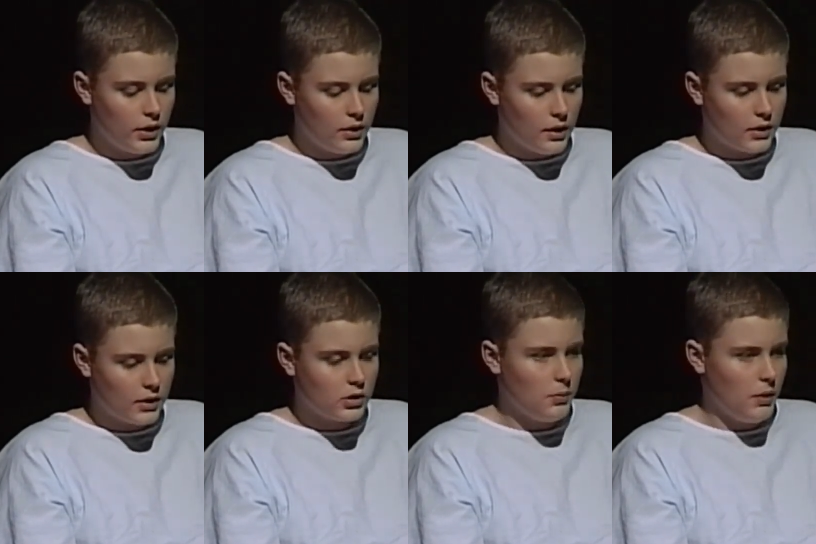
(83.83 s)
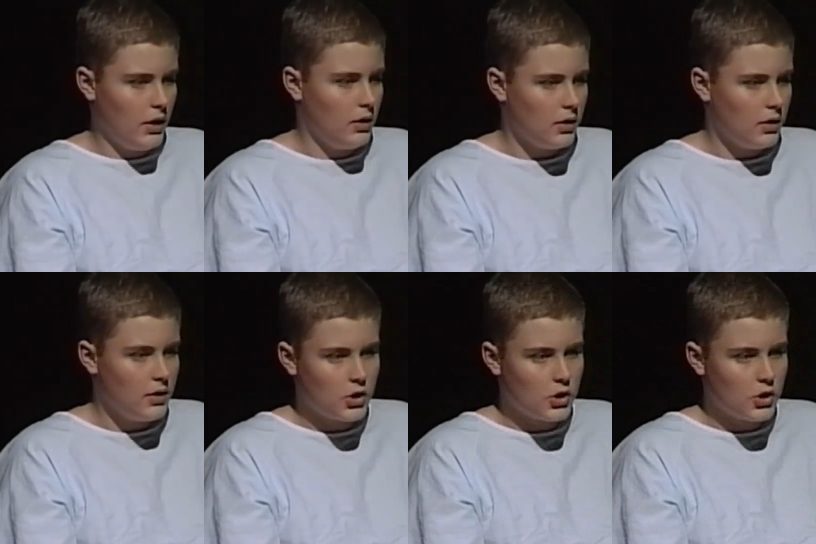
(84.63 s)
We
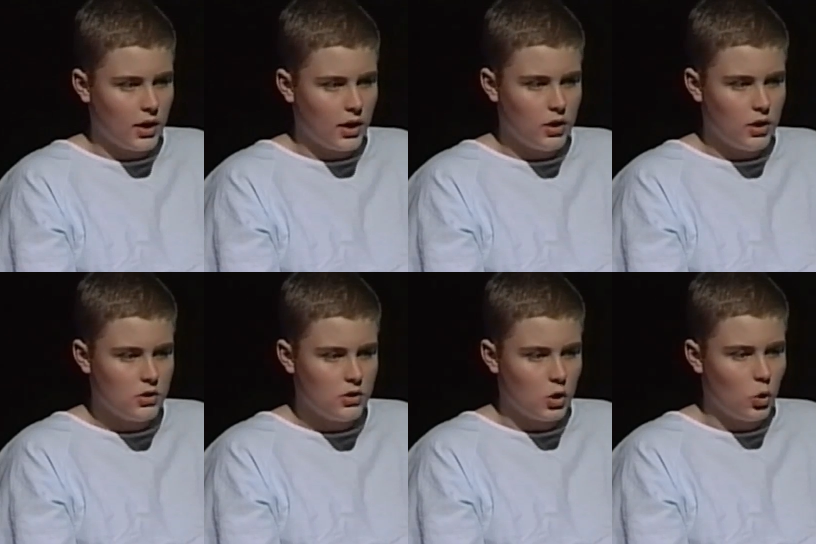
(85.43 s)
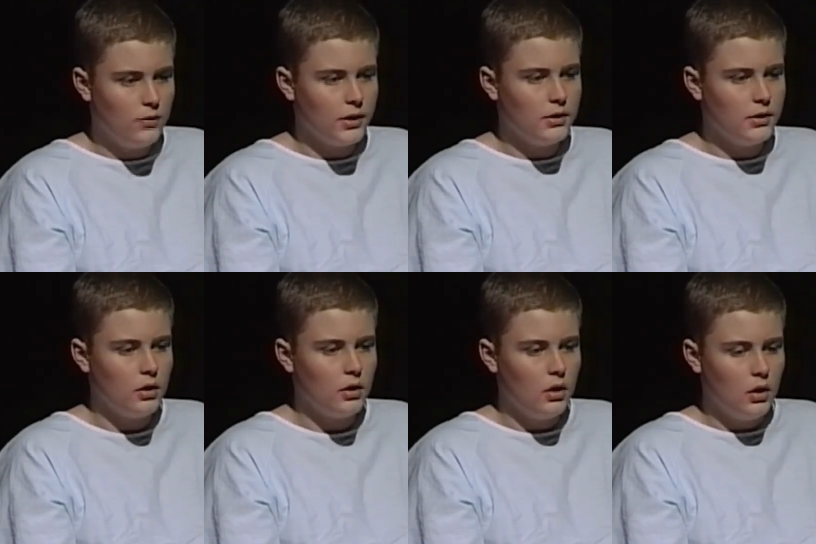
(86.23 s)
estimated the ash count as an
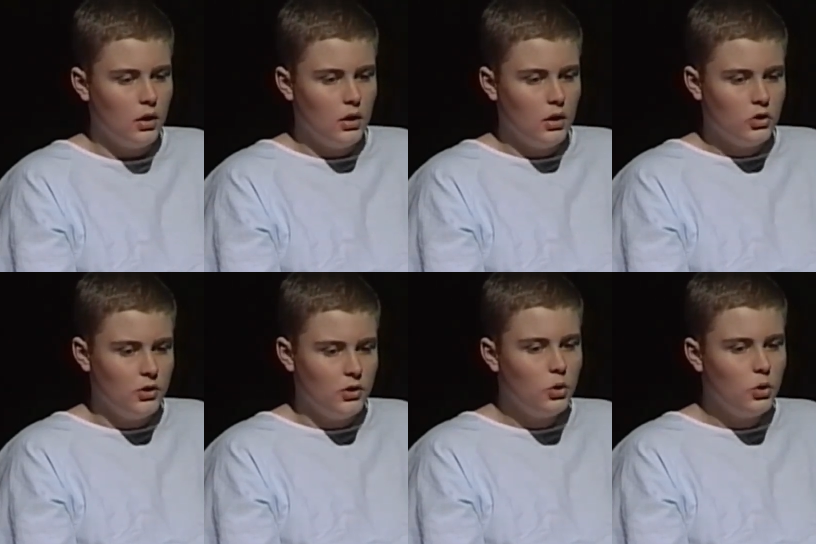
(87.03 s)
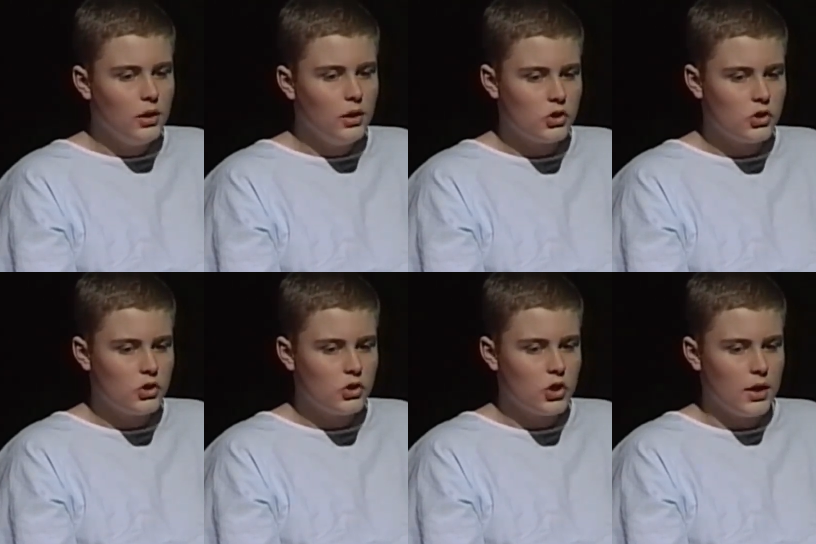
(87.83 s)
equivalent to a nuclear
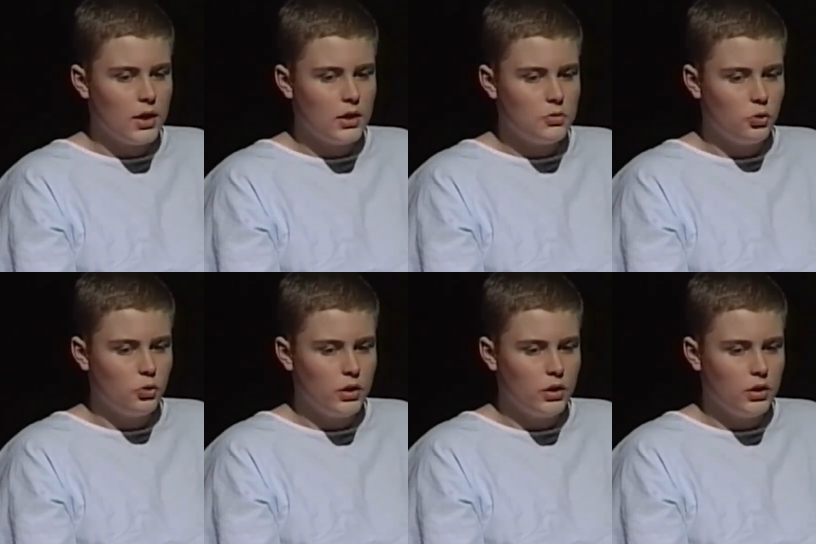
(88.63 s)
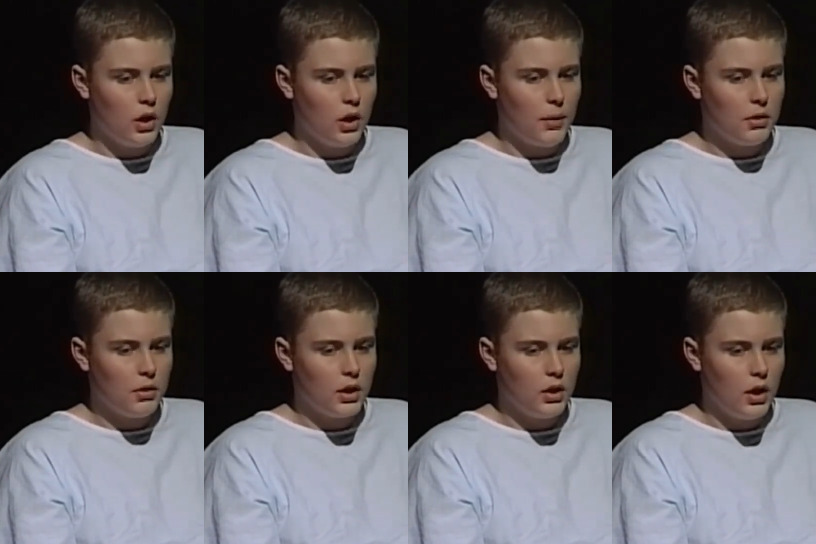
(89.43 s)
exchange between
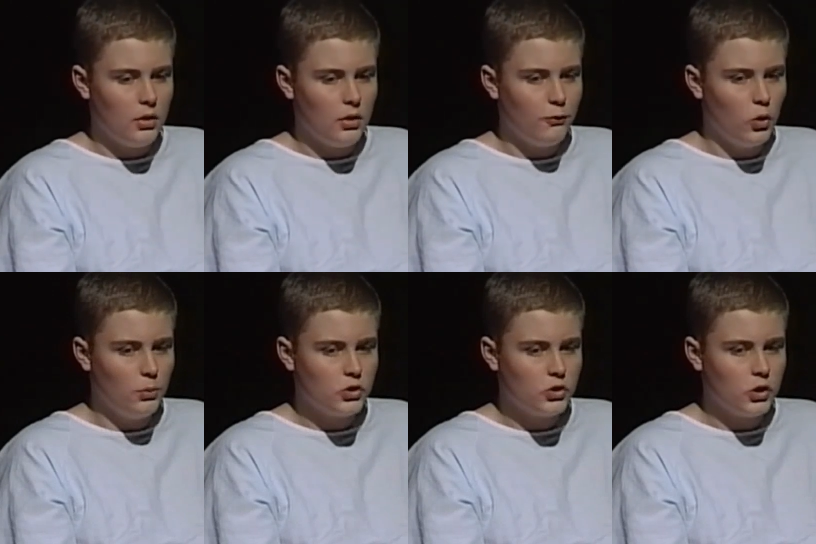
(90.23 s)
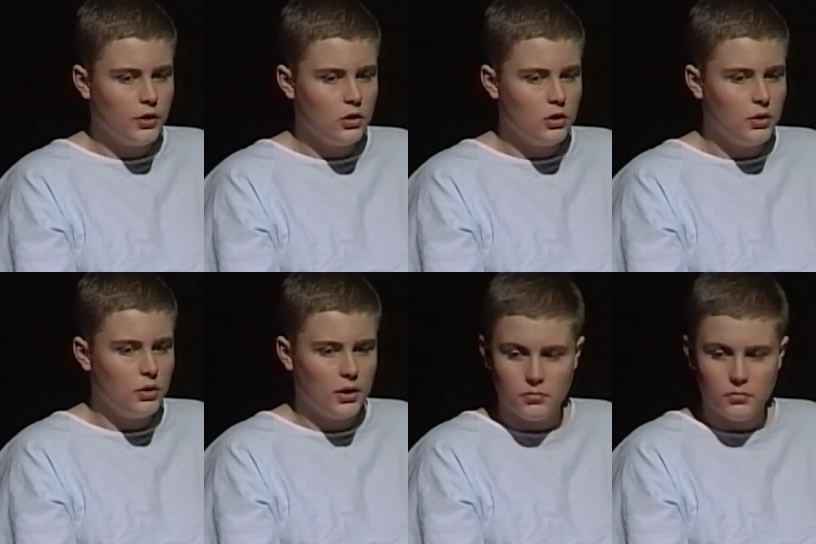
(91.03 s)
America and the former Soviet
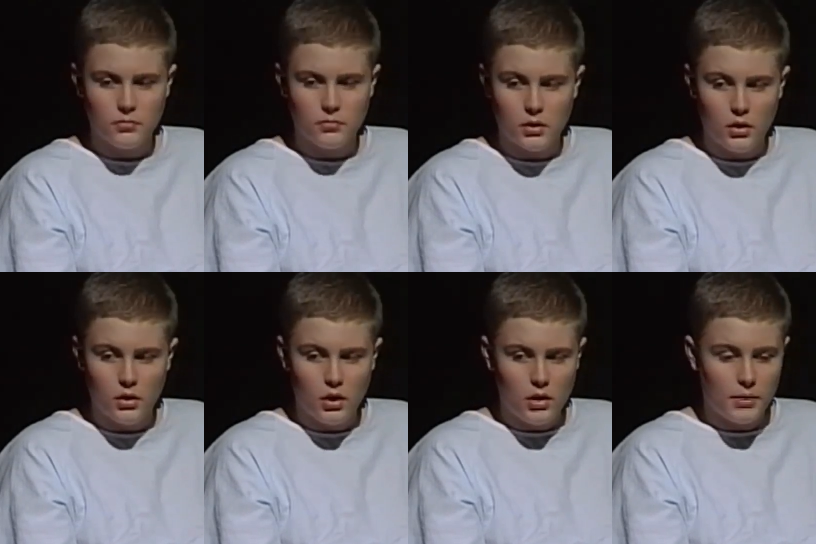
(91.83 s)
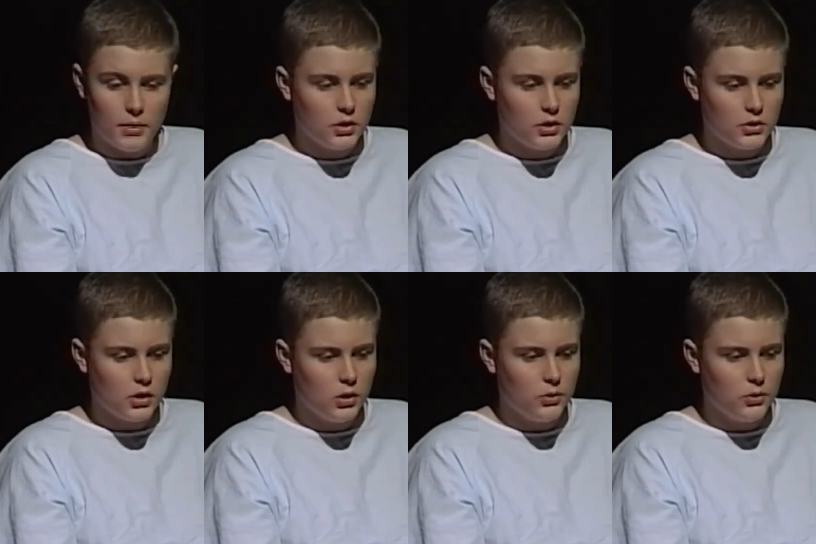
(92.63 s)
Union. That
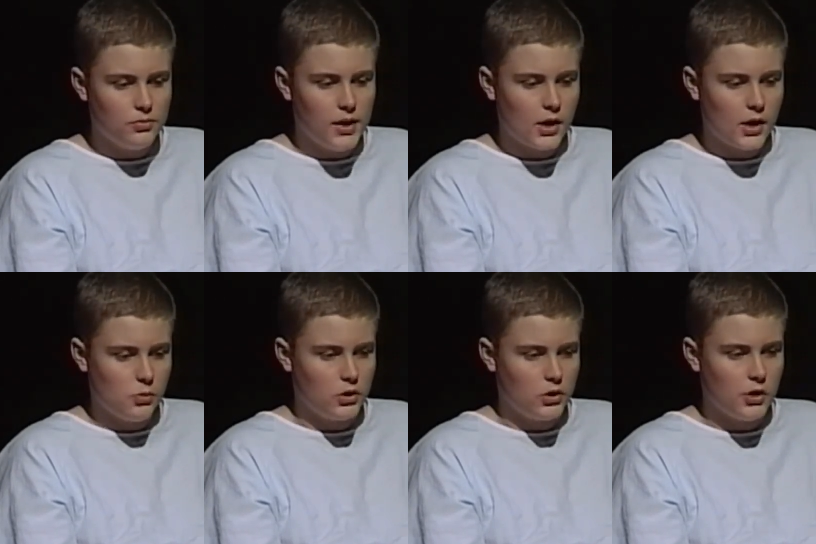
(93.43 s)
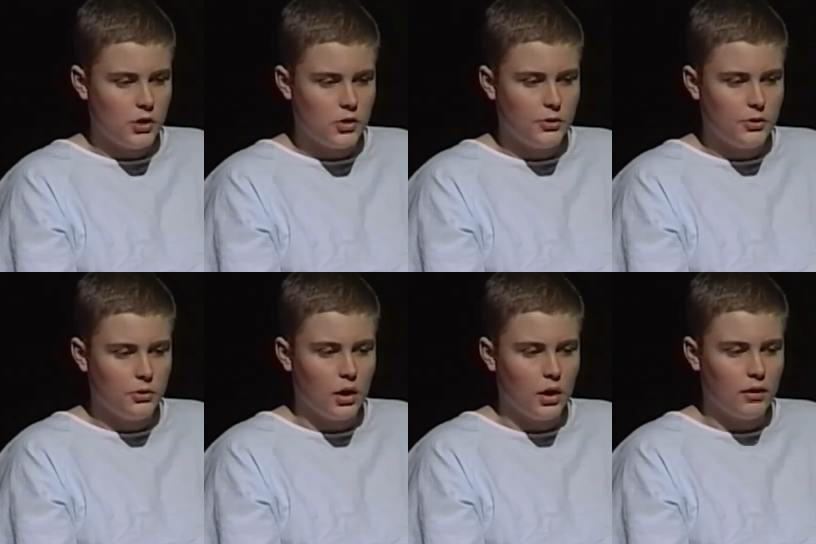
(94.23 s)
doesn't include the actual exchange
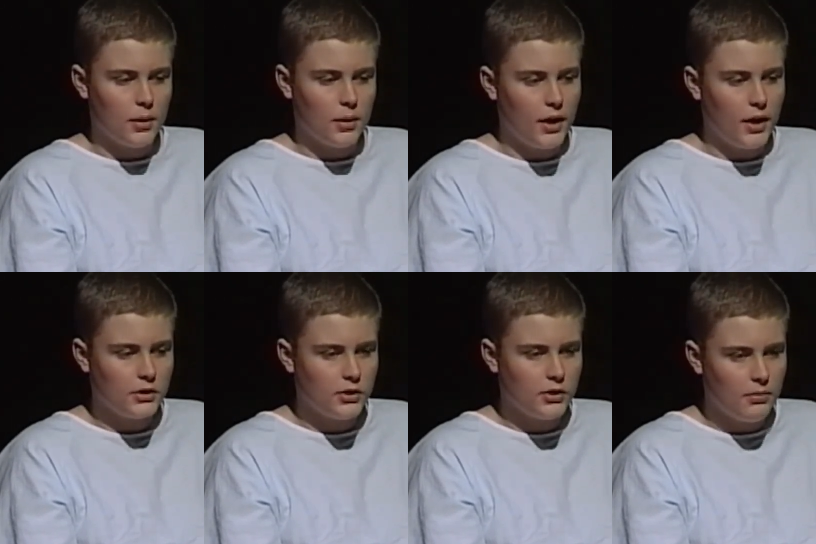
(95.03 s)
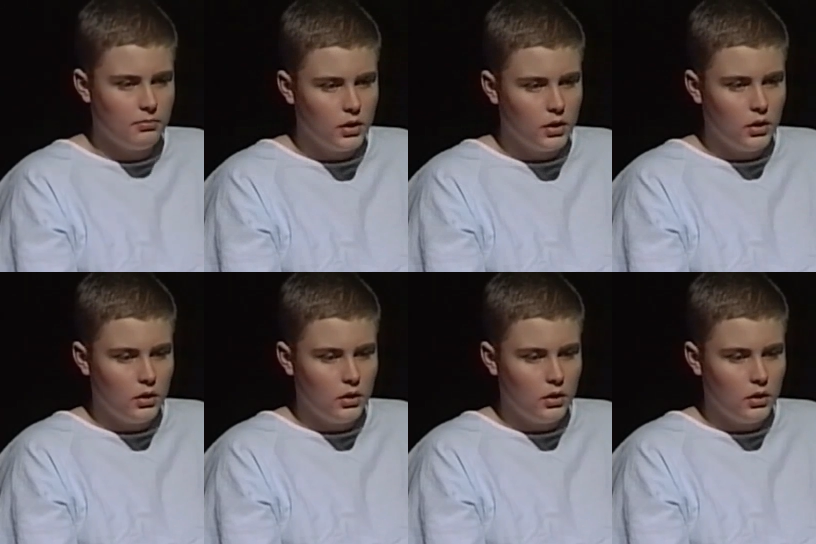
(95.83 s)
between Iran and Pakistan.